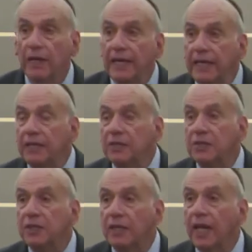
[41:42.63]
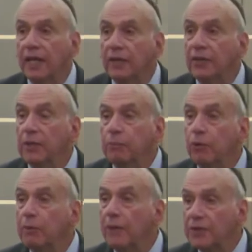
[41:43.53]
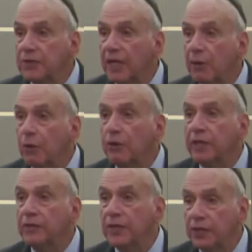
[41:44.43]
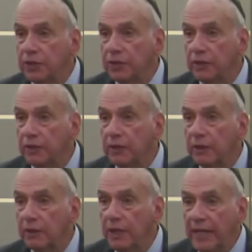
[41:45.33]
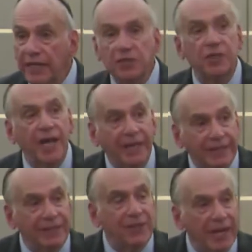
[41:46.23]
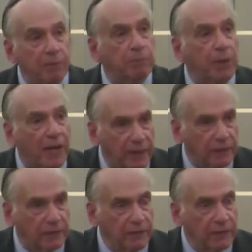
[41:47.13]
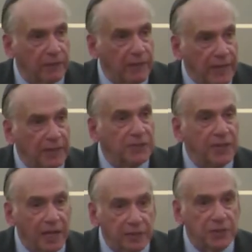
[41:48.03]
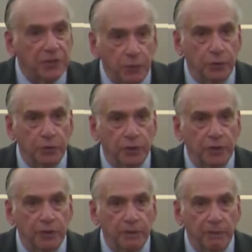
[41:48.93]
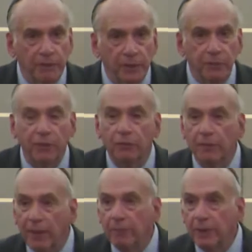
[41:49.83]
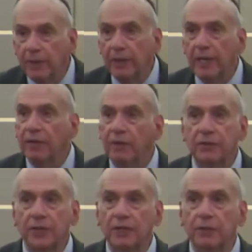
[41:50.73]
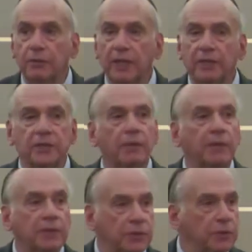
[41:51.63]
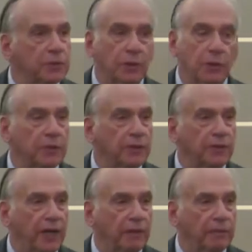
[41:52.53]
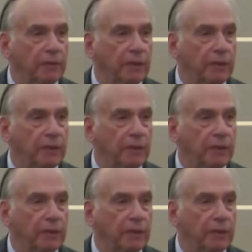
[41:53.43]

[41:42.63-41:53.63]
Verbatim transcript: he doesn't like their pro-Moscow orientation. He's not in their pocket. He's not a stooge. But remember, here I tell you what I tell my students all the time.